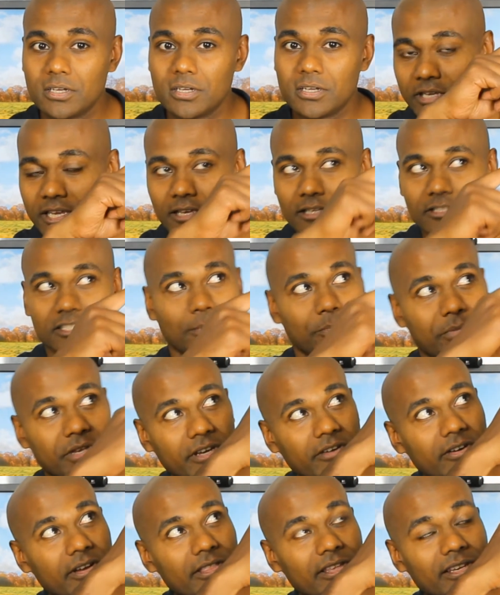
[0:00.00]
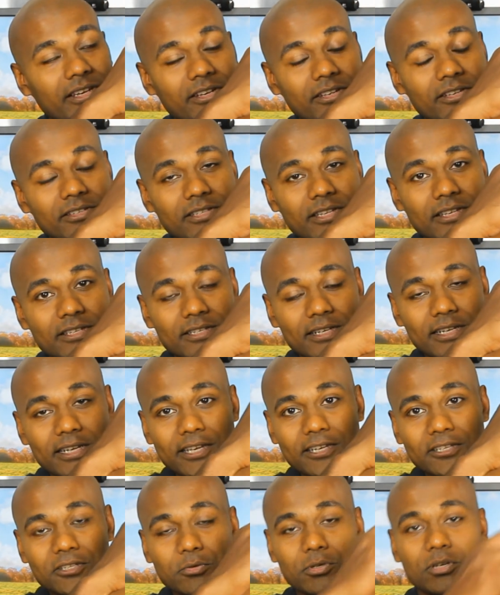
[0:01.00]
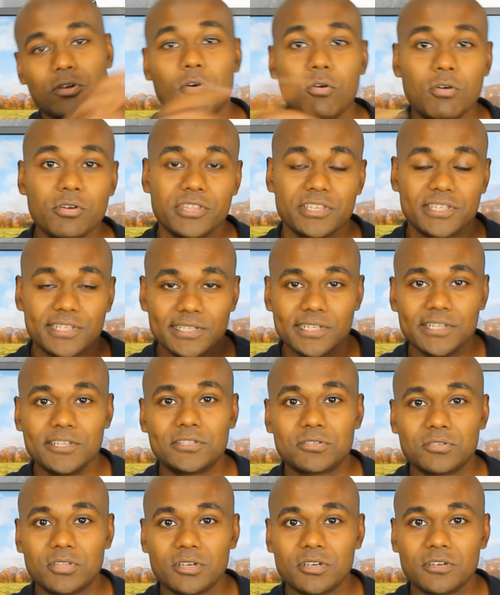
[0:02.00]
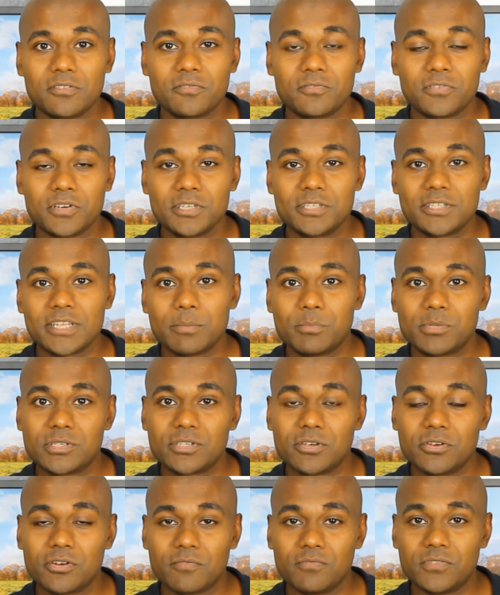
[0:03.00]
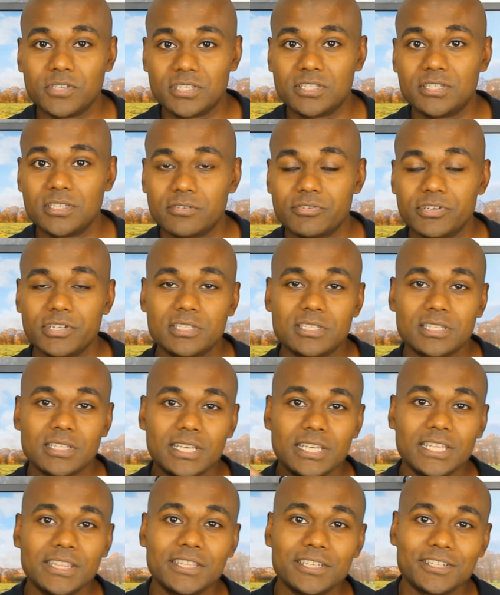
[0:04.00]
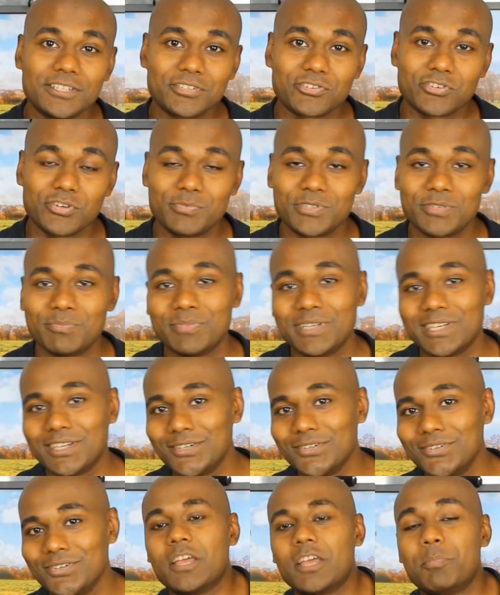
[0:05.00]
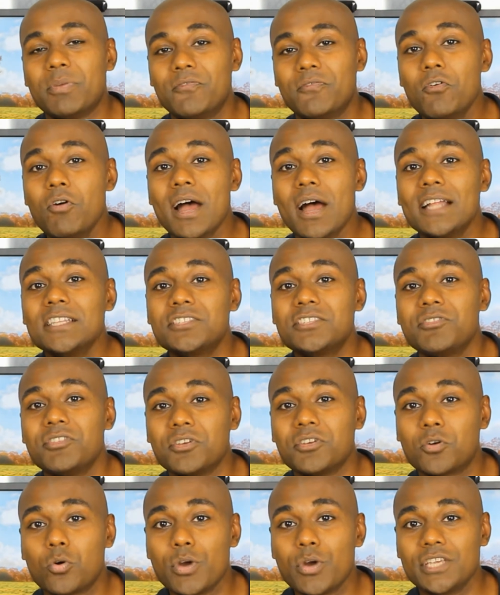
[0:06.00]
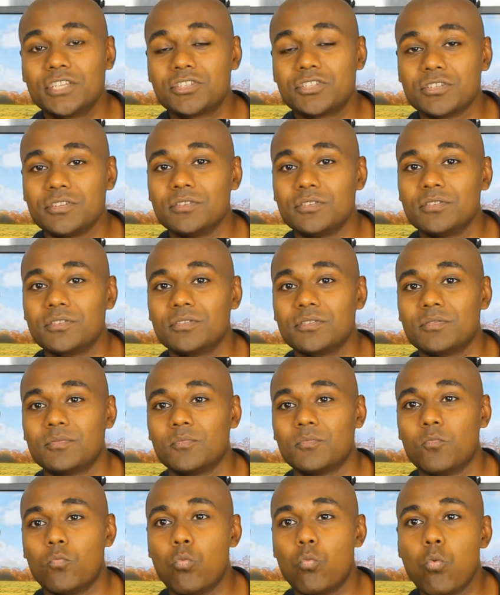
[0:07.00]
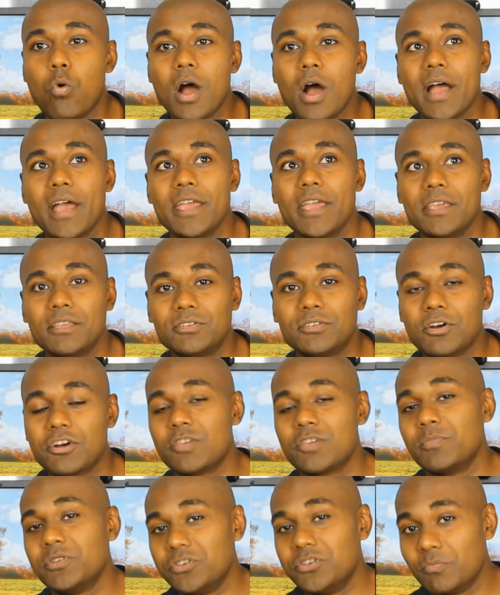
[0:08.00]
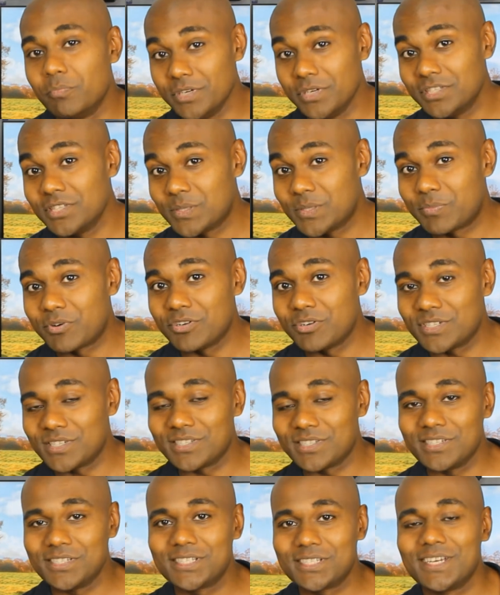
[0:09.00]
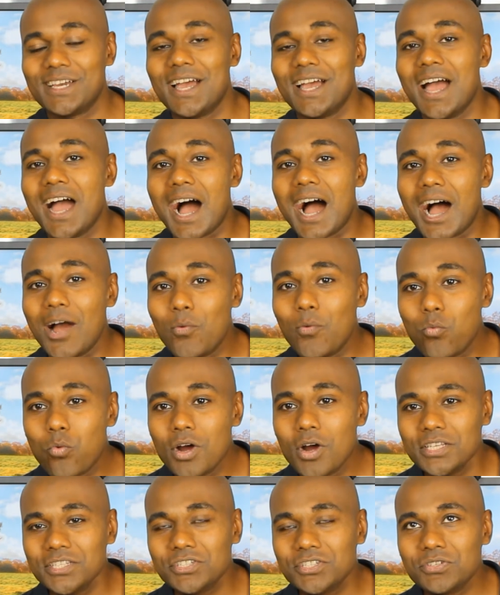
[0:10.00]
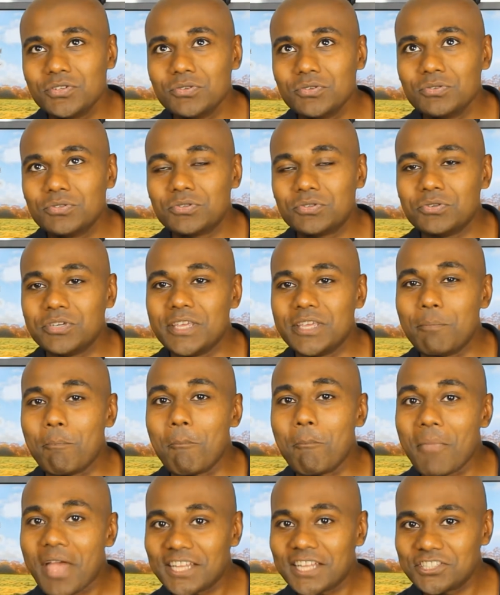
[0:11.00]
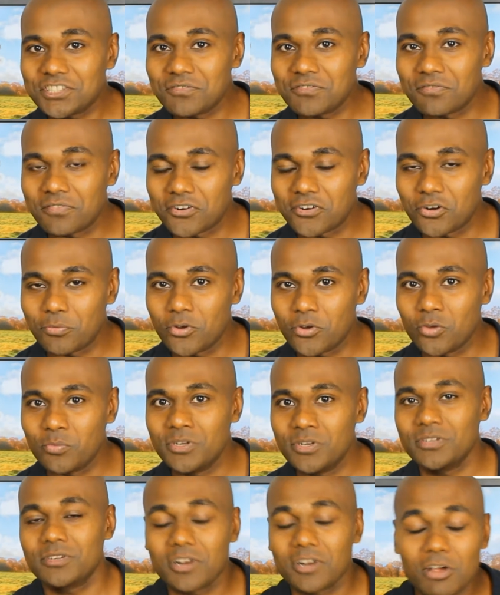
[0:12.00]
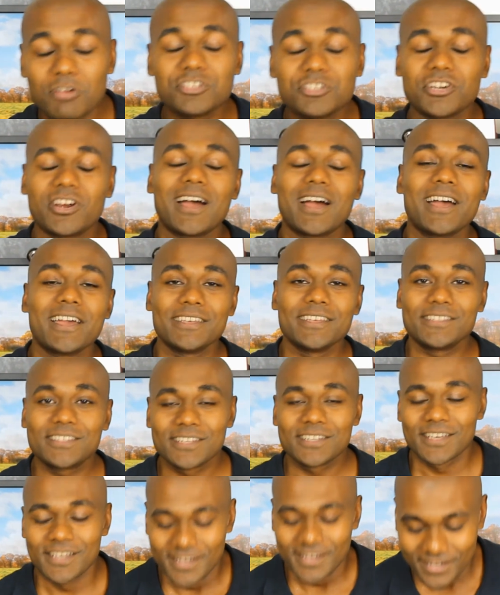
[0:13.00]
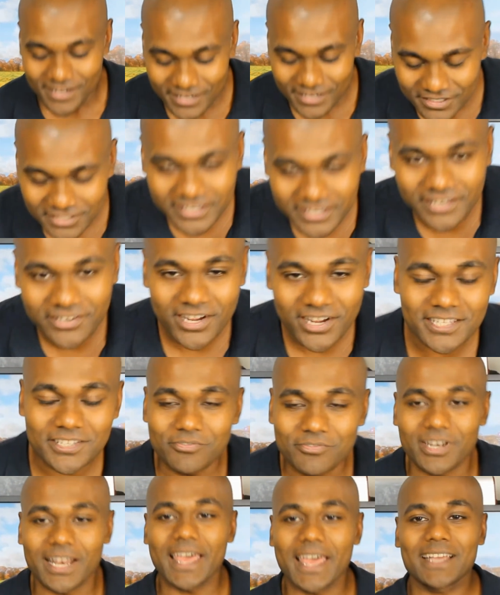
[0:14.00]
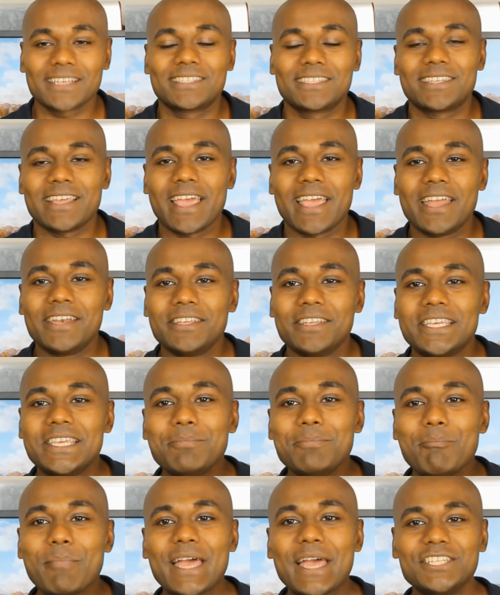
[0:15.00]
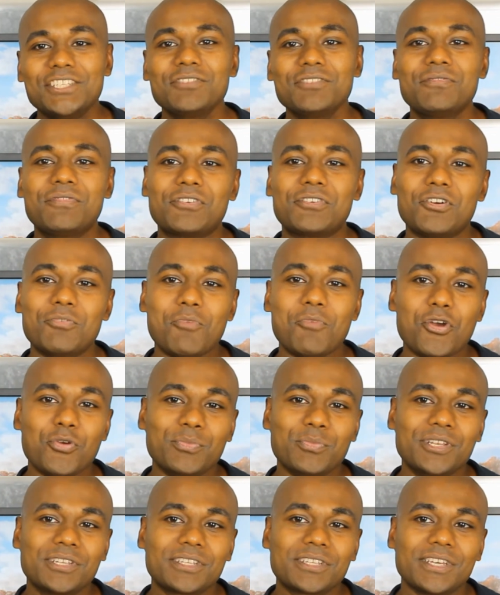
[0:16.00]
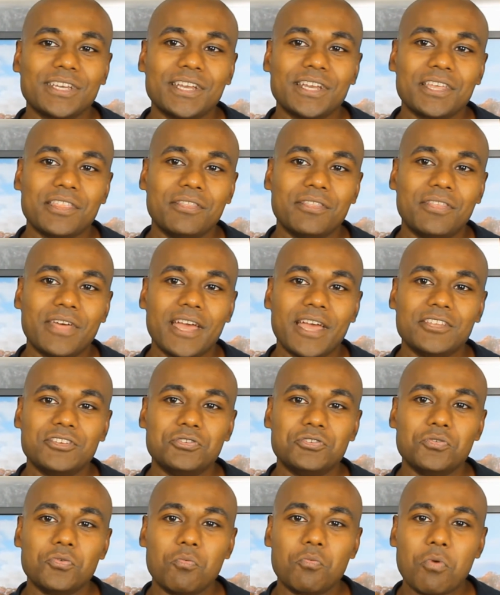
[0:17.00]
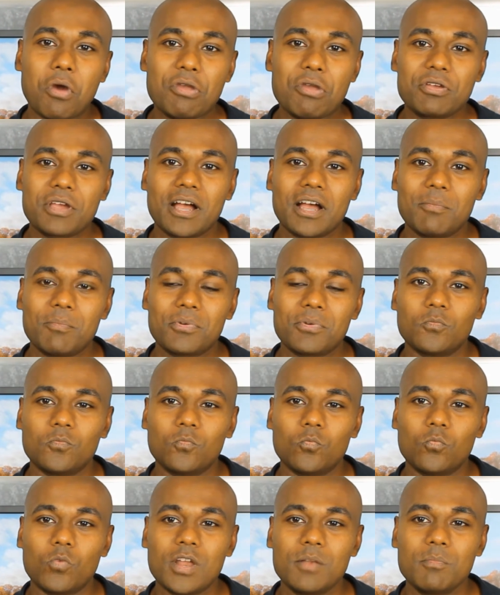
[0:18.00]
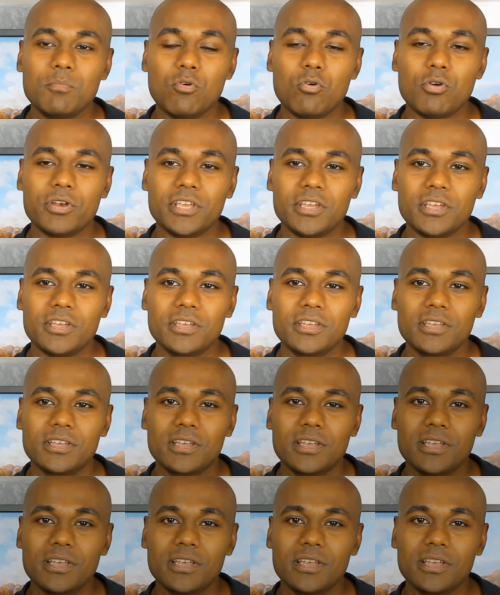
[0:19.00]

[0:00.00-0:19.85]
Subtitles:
it's up here, I think it is. There's a link to it, or there's a link to the first episode of this series in the description below. Now, before answering the question, why document your business processes, I want you to imagine for a moment, close your eyes, just get nice and relaxed and imagine for a moment that you woke up one morning